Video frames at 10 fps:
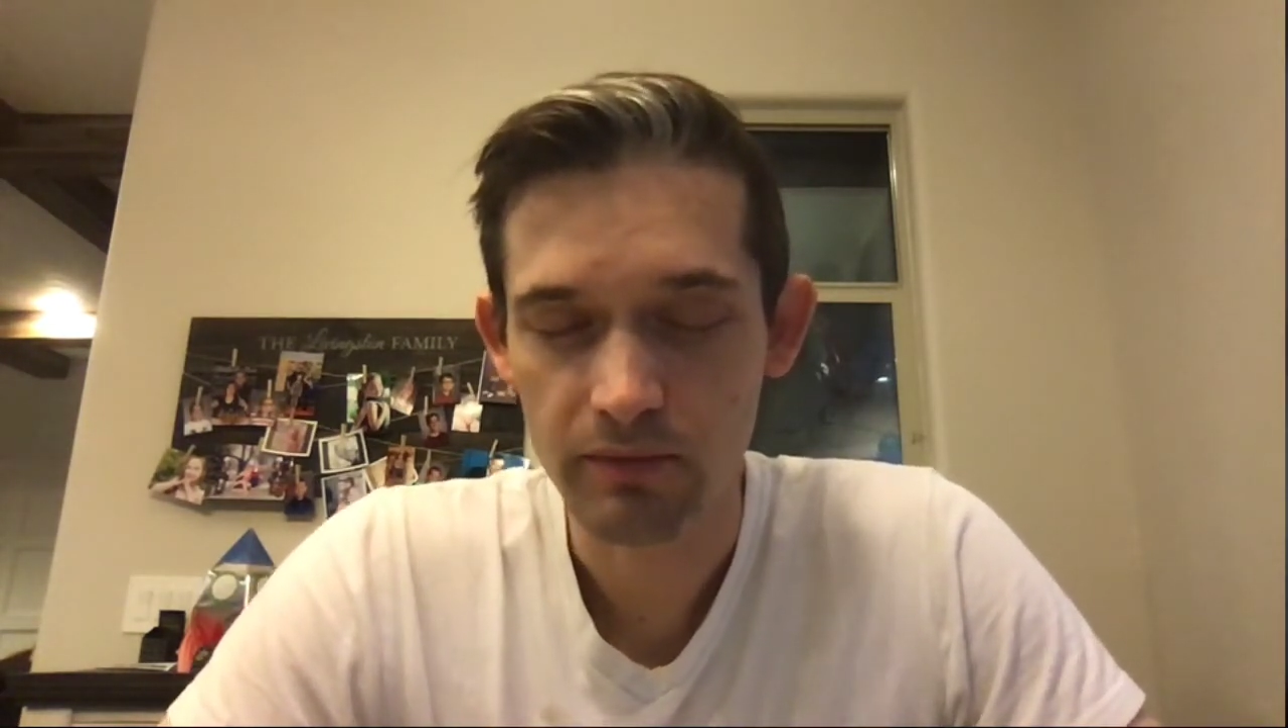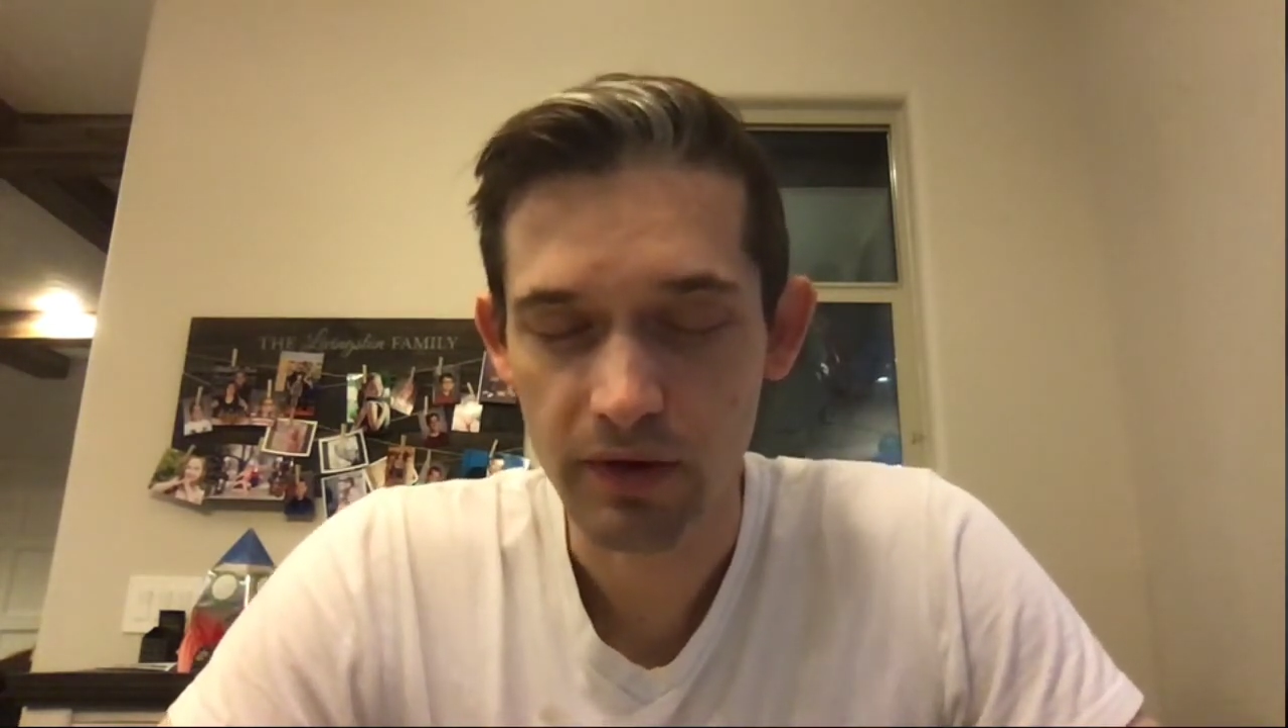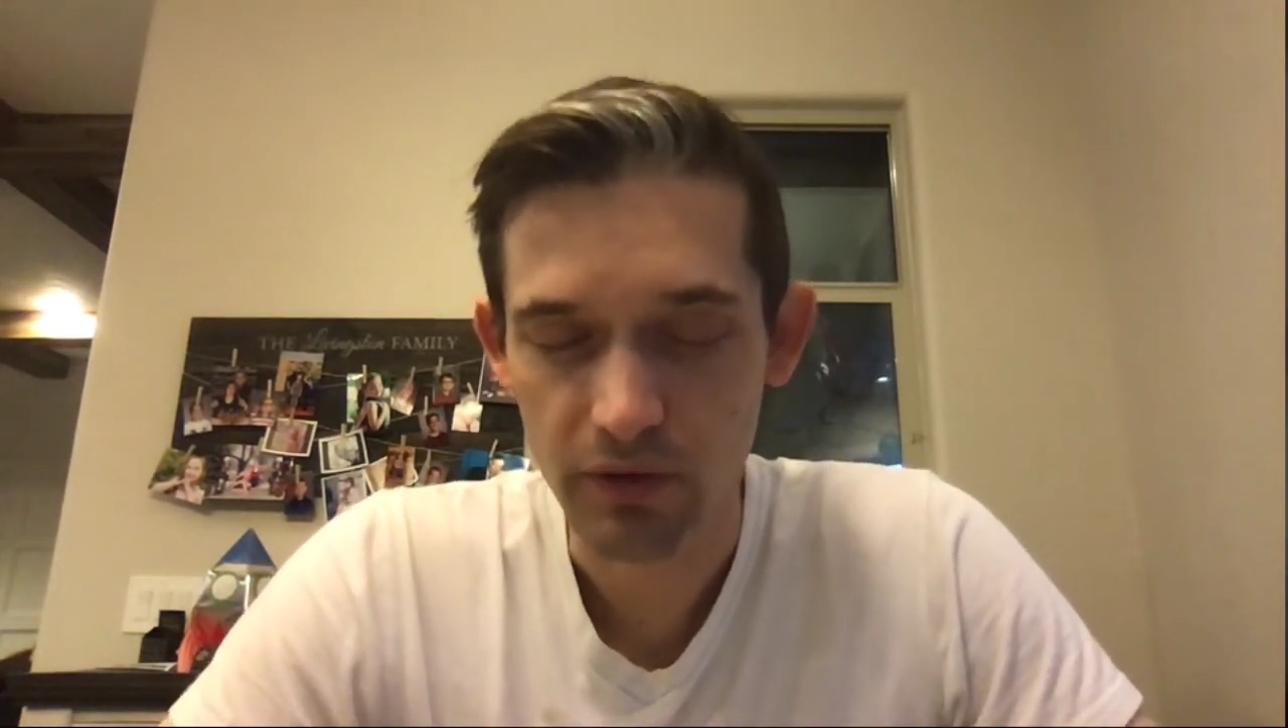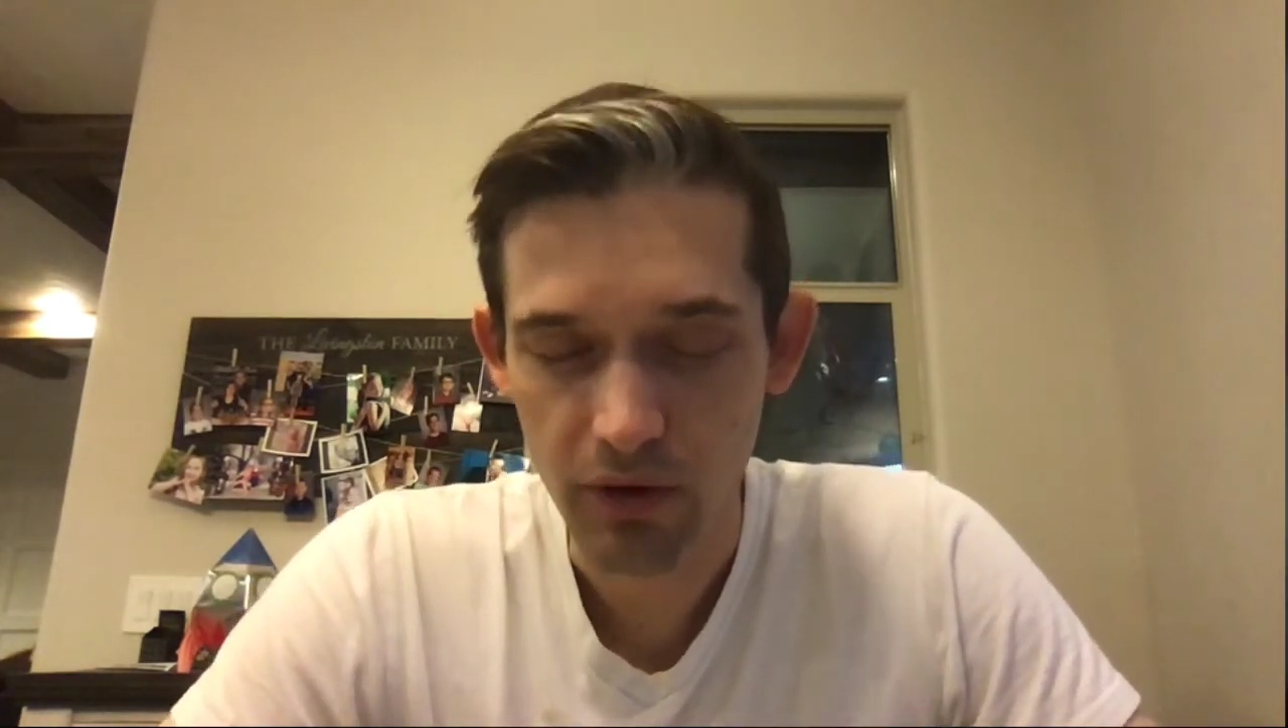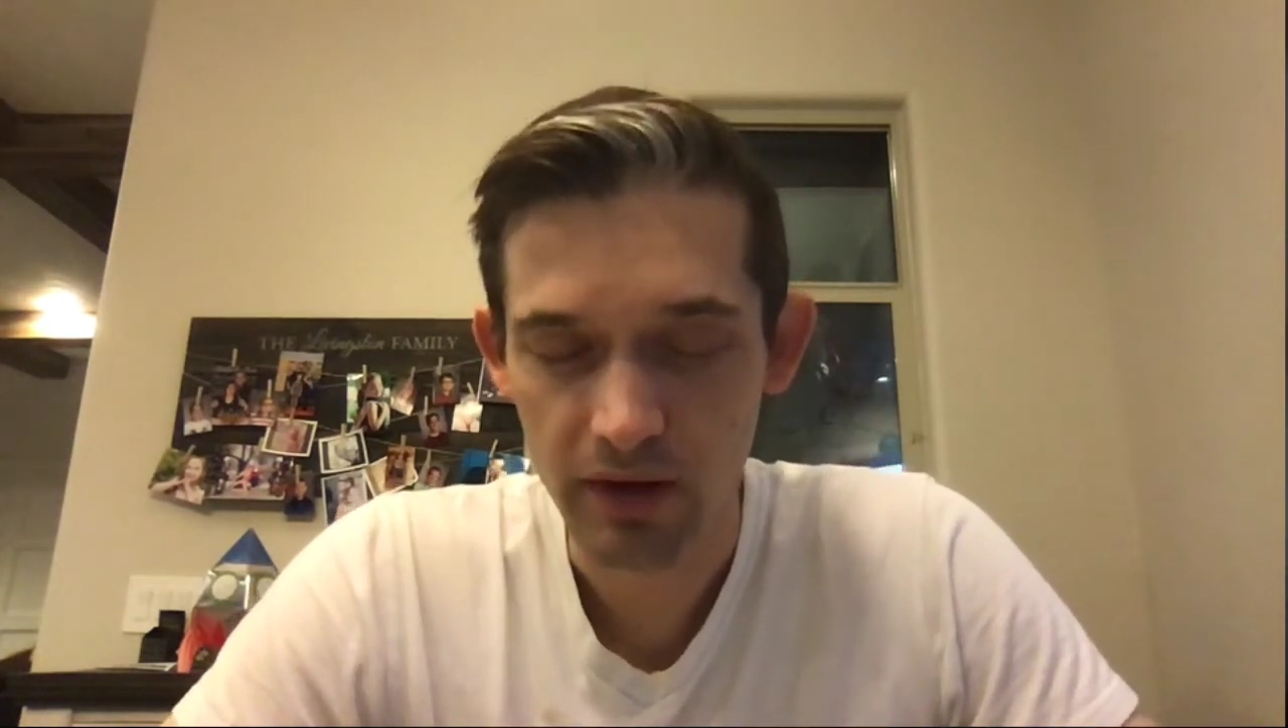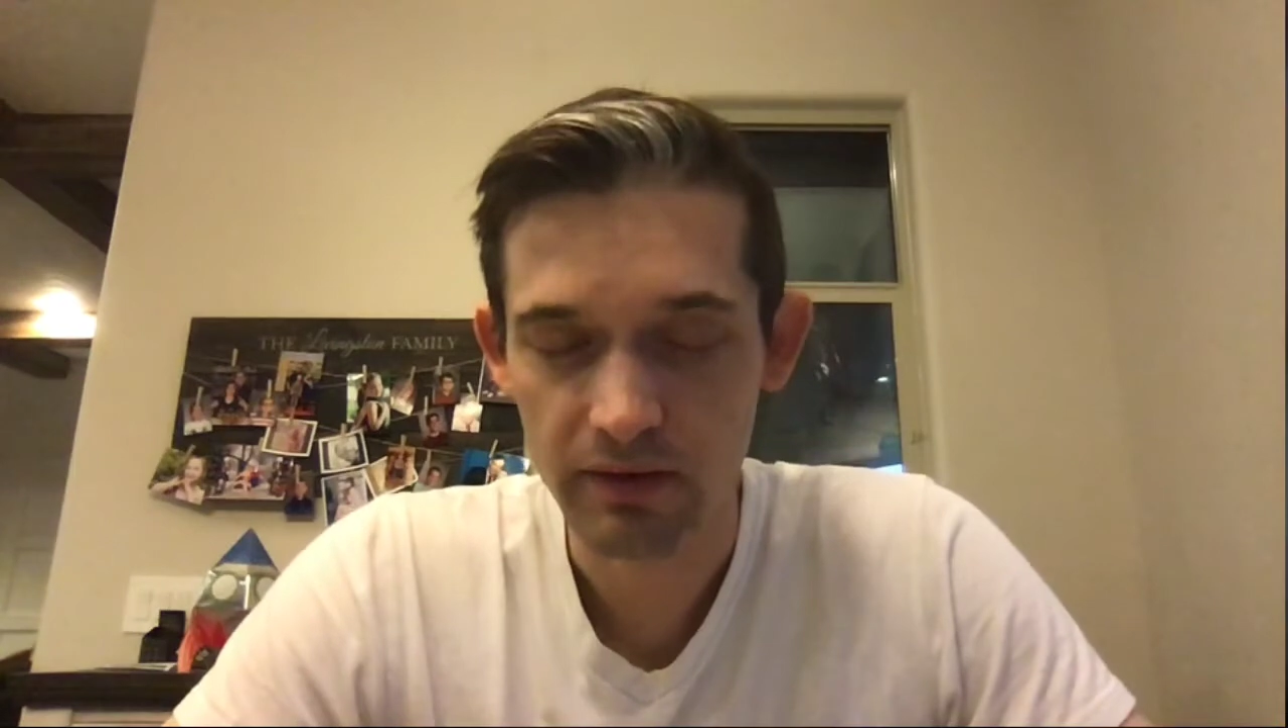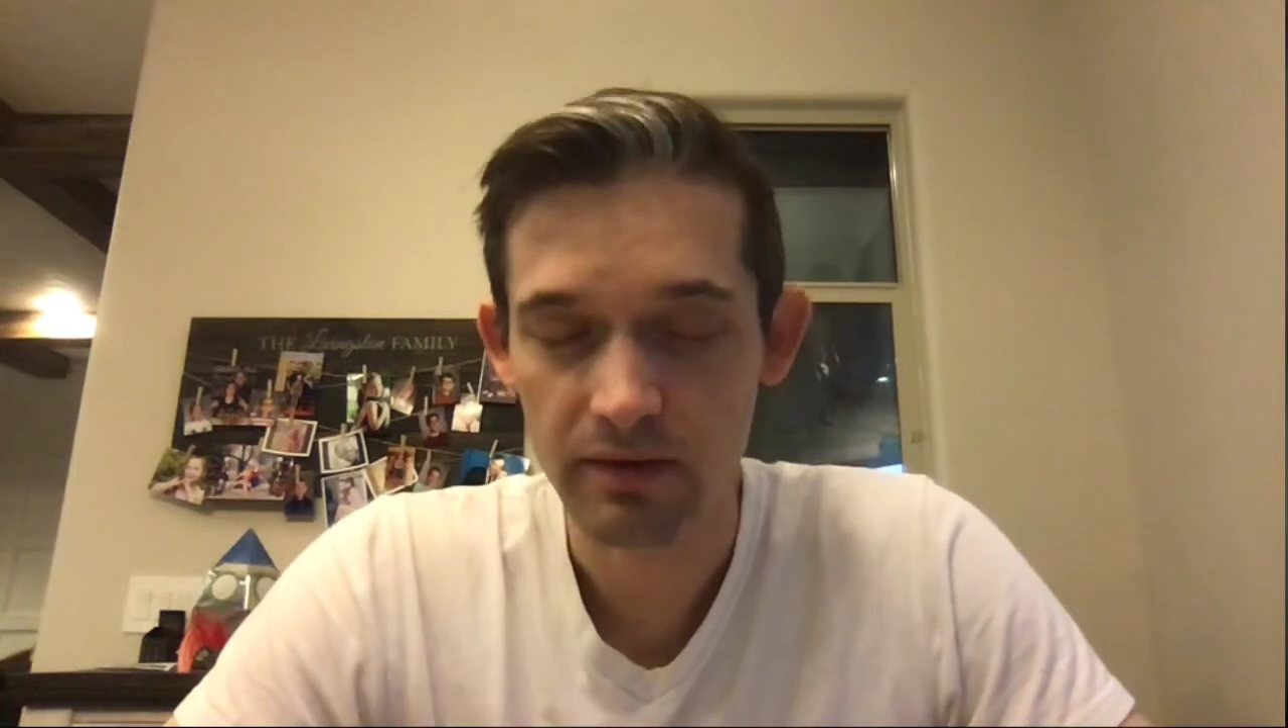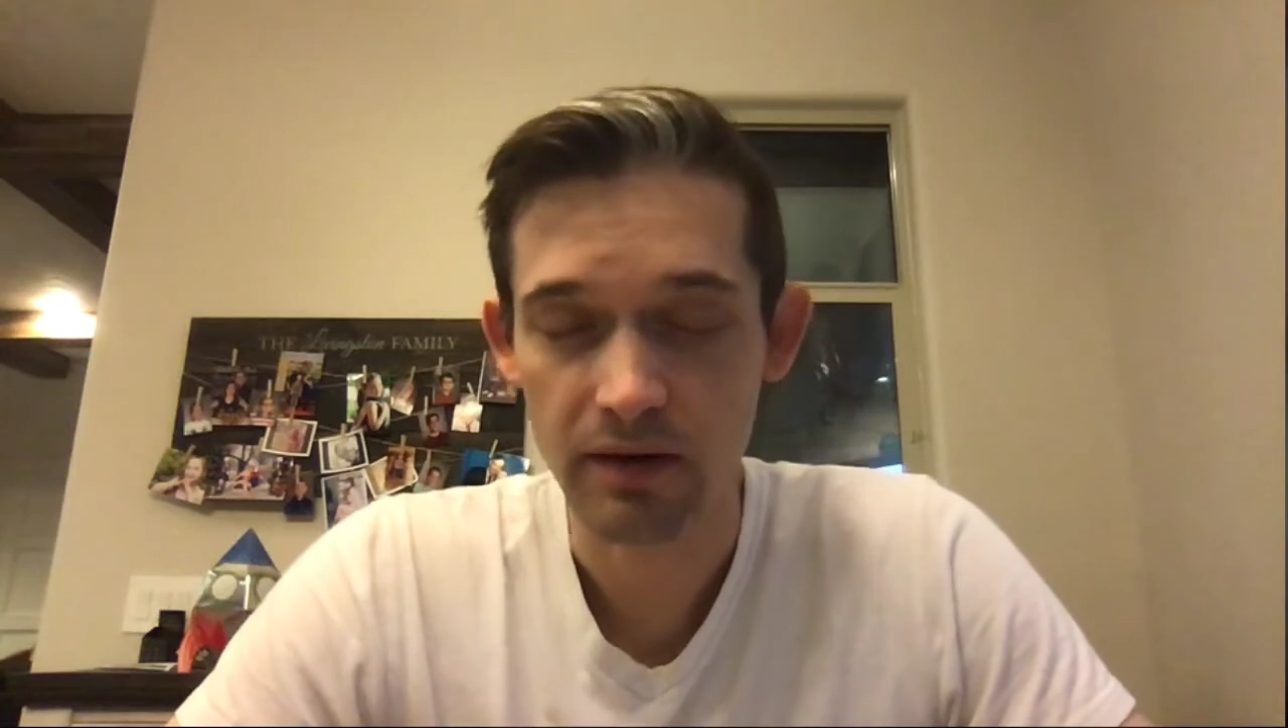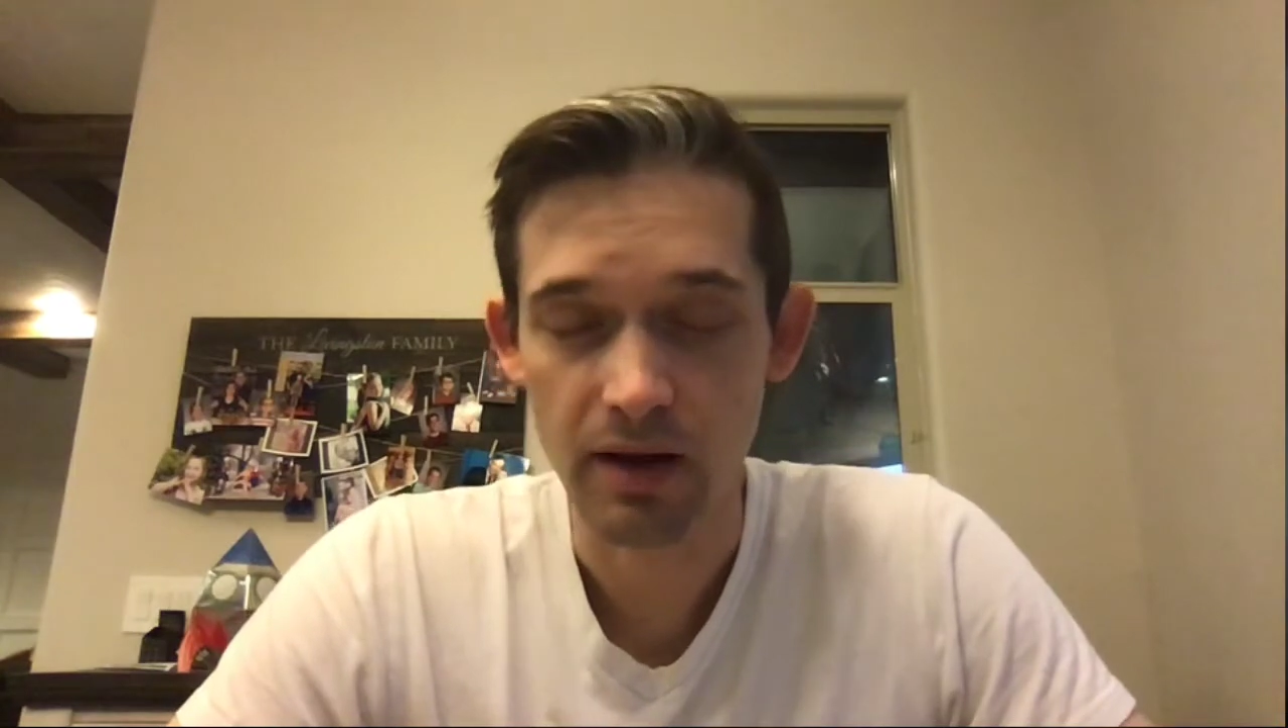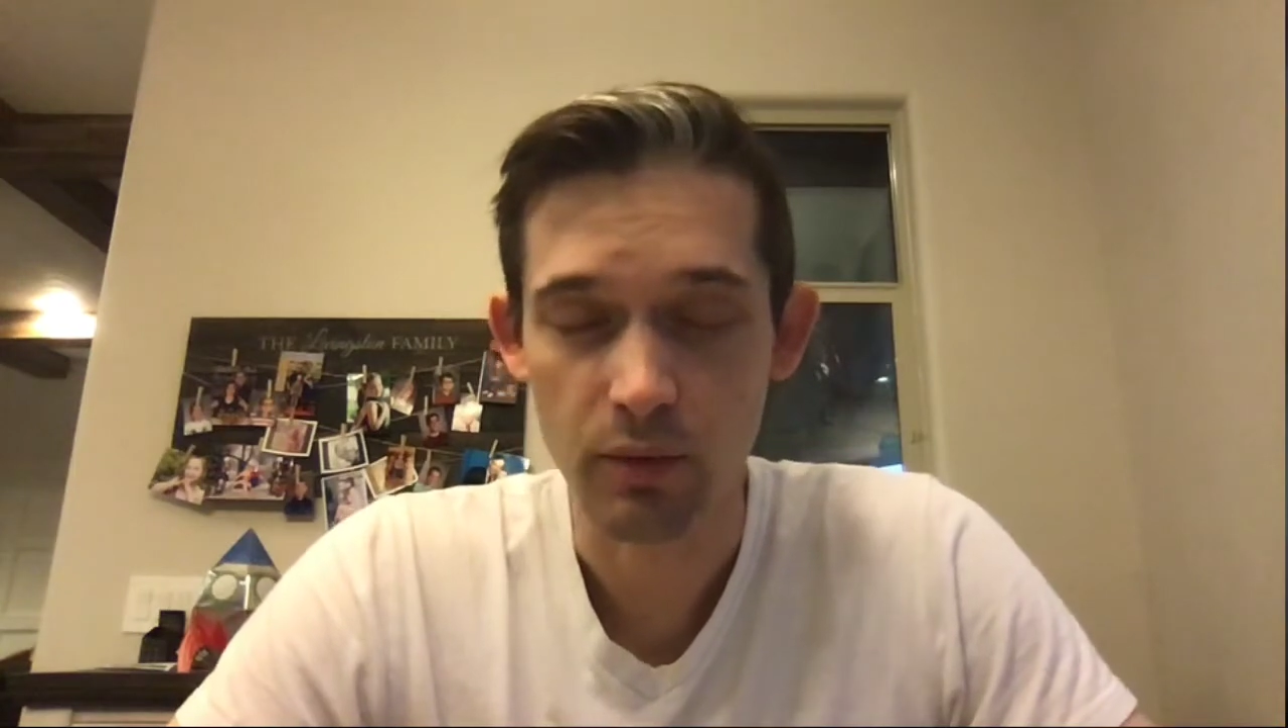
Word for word: In Christ's name